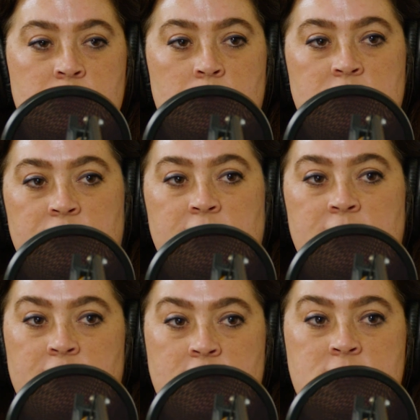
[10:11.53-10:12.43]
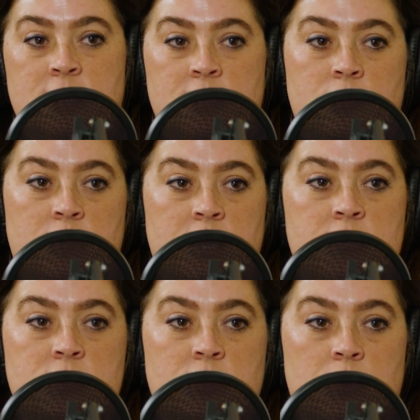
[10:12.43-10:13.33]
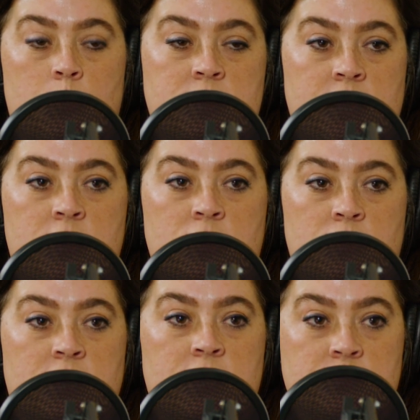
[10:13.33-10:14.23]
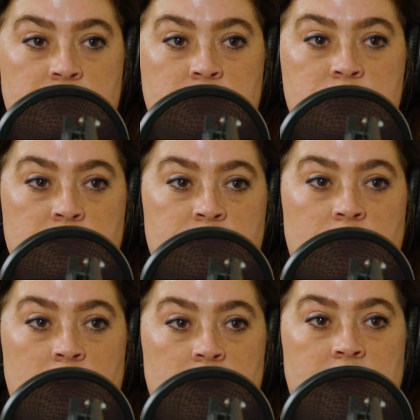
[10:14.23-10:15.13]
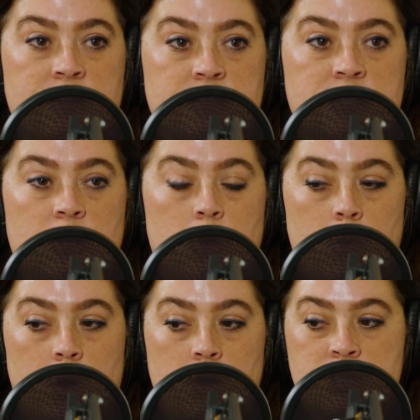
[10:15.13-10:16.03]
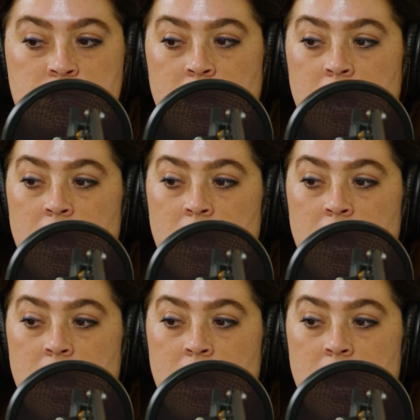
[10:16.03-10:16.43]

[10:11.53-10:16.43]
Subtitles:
so we're definitely investing and looking into what that could look like in the future for our athletes here at Walsh.